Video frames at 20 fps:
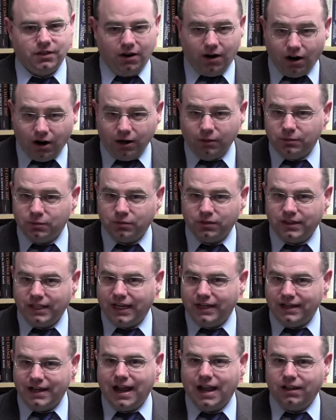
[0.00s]
And armed with
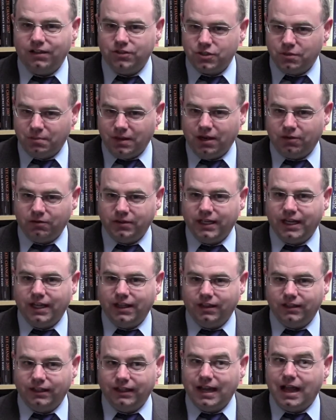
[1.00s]
that knowledge about
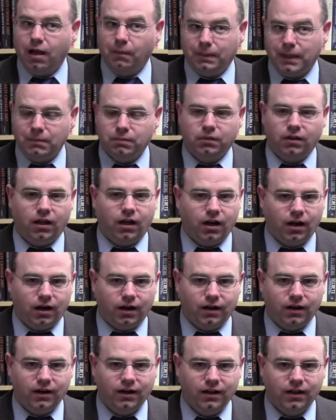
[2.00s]
reality and how people
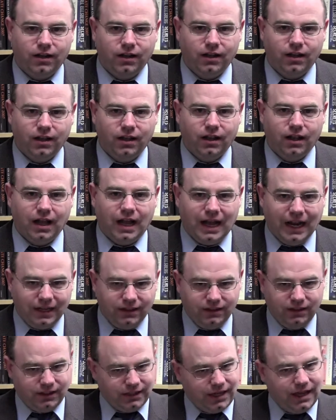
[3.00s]
are,
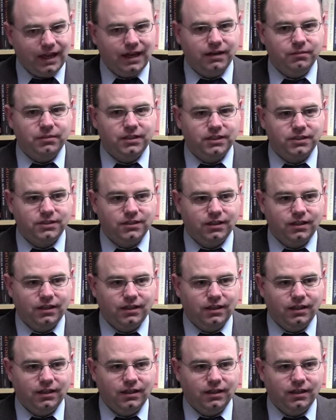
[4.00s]
I, the economist,